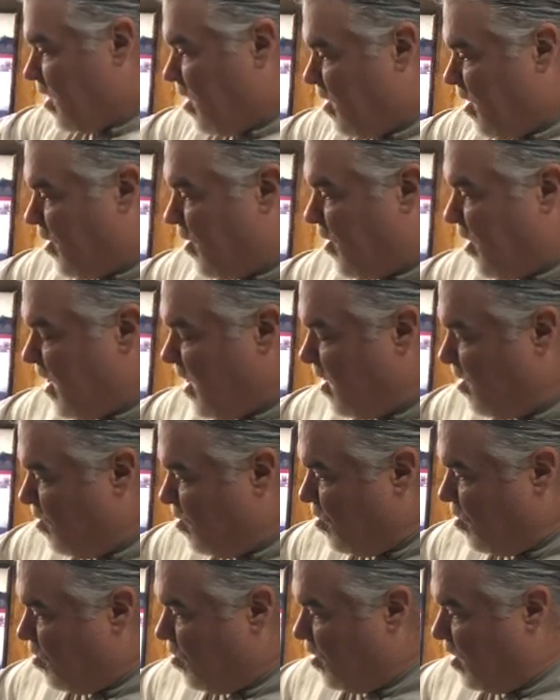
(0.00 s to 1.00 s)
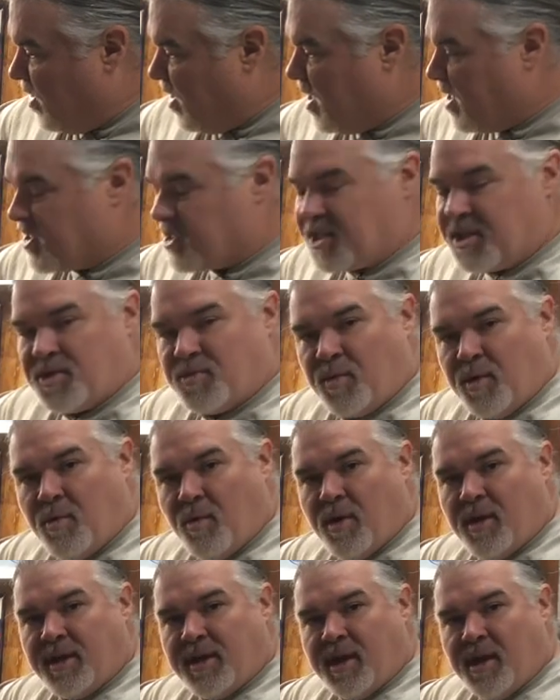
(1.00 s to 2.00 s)
the thing with us is we
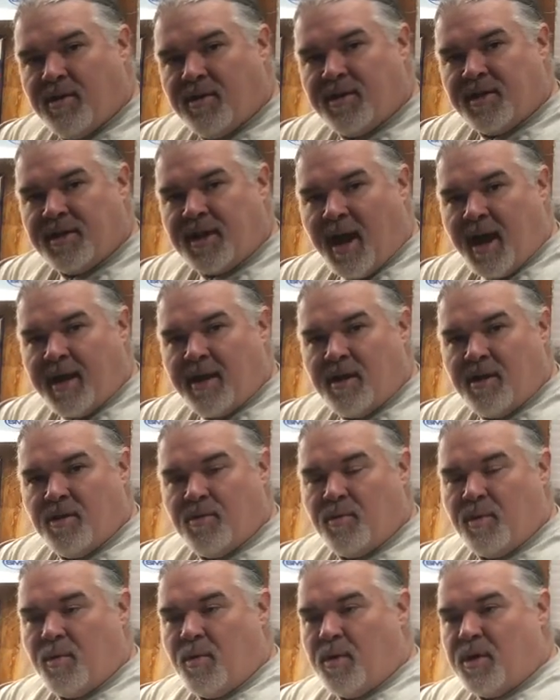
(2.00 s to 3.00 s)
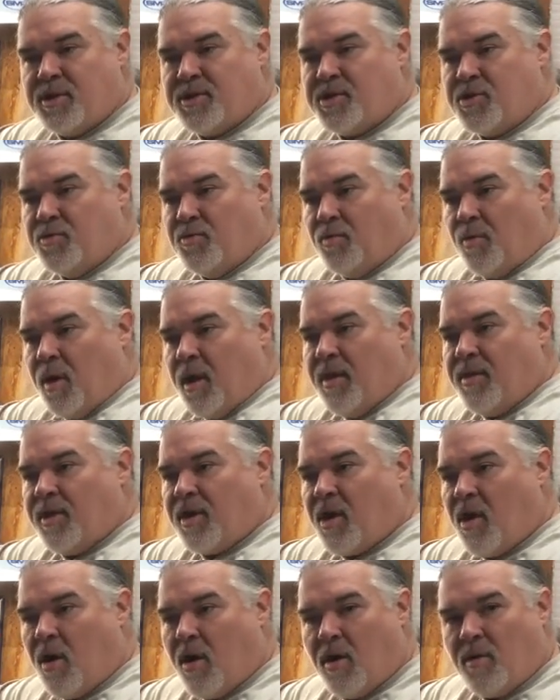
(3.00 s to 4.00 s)
wanted to go to the dyno, we wanted to run the
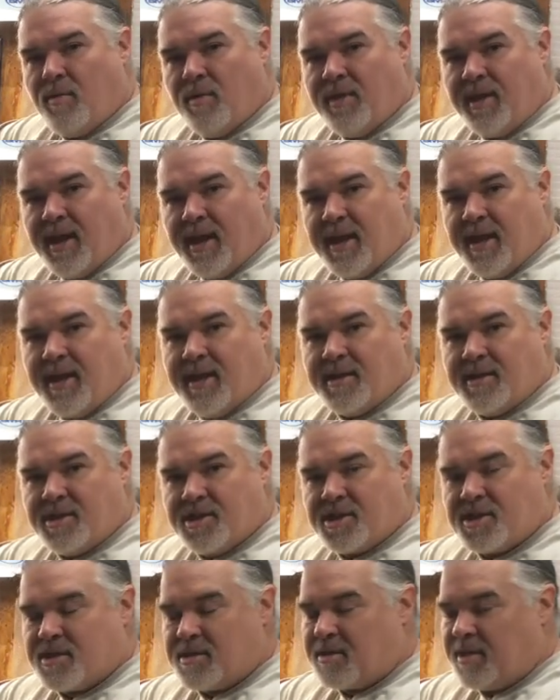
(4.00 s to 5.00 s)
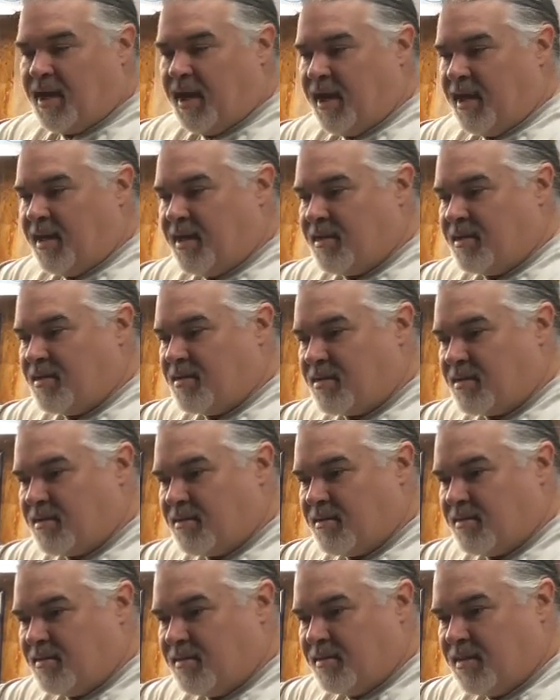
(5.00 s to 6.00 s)
car with the heads, and
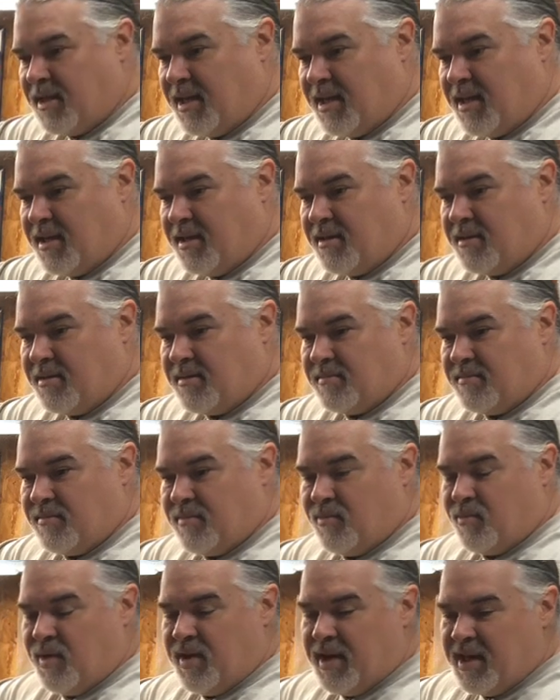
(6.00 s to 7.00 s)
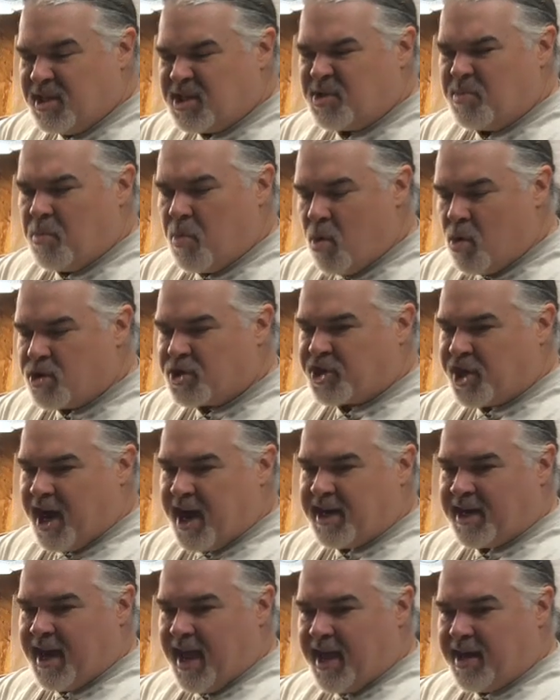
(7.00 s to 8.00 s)
then we need some more
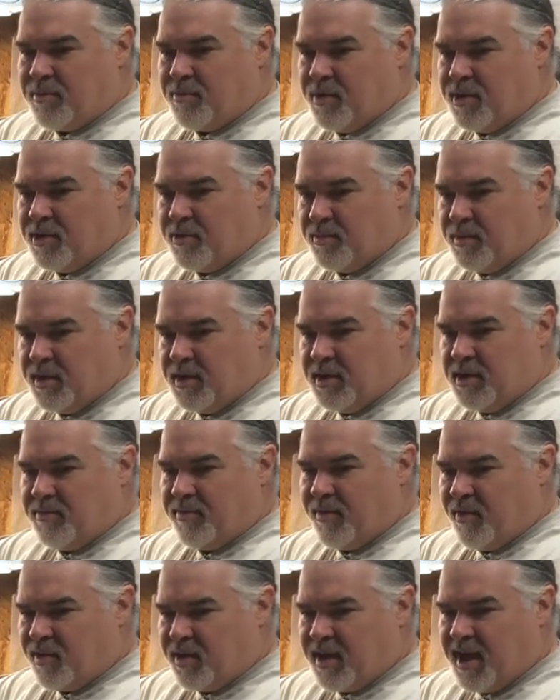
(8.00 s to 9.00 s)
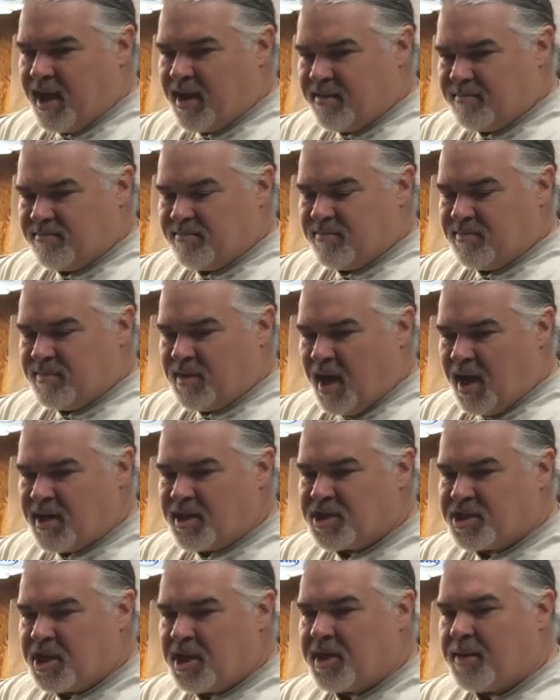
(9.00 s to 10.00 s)
track data with it really. We've only got not a
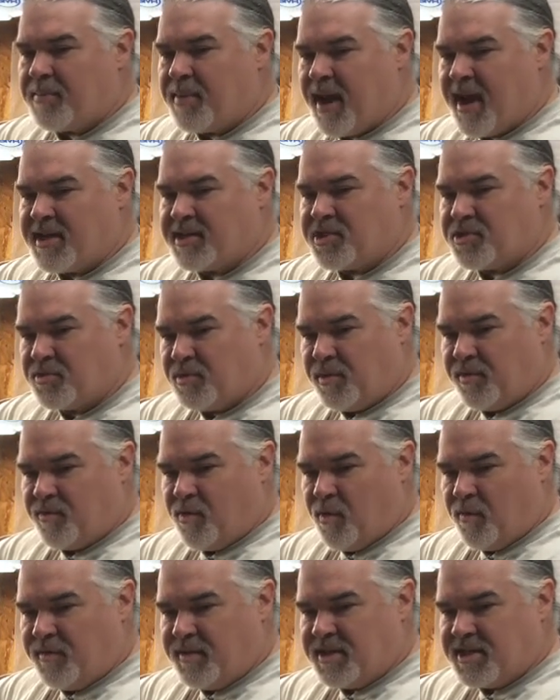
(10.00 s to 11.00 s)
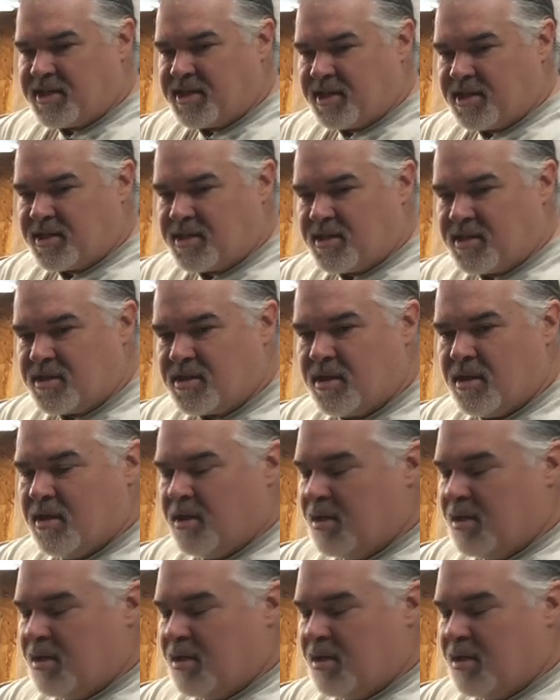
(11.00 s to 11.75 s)
ton of passes with the 456s.